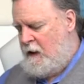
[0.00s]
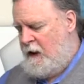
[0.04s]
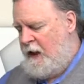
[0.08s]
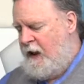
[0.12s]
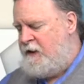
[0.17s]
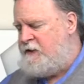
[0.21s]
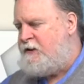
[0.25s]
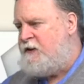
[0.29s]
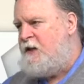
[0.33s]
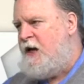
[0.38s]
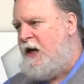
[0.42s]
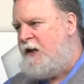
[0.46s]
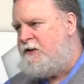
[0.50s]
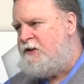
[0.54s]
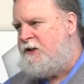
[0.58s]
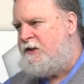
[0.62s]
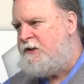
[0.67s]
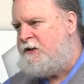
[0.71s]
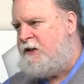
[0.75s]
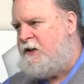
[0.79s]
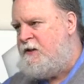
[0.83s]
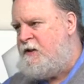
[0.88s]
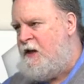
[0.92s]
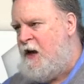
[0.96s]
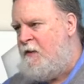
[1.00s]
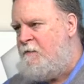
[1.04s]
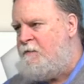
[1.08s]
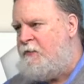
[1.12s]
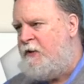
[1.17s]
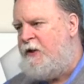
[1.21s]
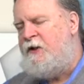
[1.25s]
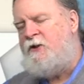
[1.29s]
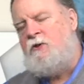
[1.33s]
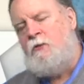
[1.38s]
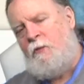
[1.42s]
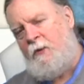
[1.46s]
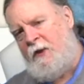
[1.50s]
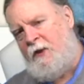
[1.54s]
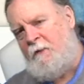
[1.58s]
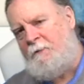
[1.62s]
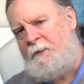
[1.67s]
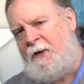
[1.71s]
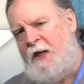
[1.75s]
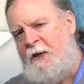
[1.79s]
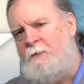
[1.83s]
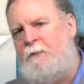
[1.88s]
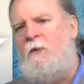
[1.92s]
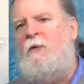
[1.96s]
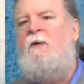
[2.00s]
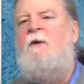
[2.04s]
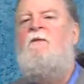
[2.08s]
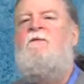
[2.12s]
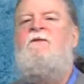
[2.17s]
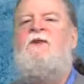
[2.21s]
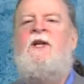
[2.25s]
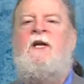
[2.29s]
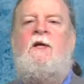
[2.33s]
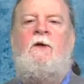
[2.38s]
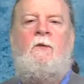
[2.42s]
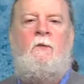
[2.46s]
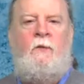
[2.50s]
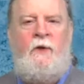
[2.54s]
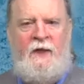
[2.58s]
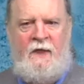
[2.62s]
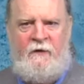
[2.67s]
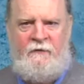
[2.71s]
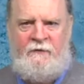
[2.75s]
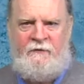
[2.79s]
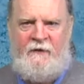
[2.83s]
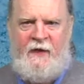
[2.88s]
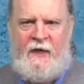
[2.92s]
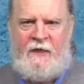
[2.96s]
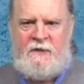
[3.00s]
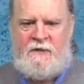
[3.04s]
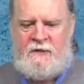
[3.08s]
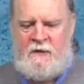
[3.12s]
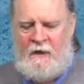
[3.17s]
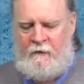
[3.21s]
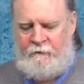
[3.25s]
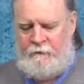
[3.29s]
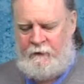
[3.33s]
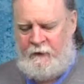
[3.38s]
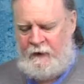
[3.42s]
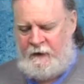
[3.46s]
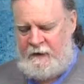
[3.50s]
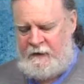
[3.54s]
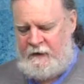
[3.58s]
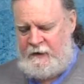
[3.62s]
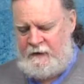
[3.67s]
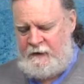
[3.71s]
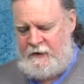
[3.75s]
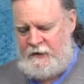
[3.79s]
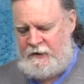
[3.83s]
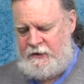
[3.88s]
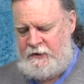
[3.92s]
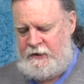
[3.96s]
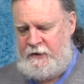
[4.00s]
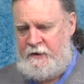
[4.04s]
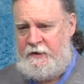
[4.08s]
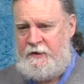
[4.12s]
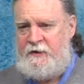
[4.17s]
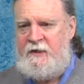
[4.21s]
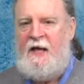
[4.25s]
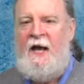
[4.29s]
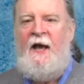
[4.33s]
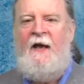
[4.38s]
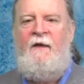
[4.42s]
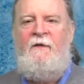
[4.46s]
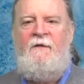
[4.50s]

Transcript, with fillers: it's not just a number, it's real people feeling real effects of real conditions.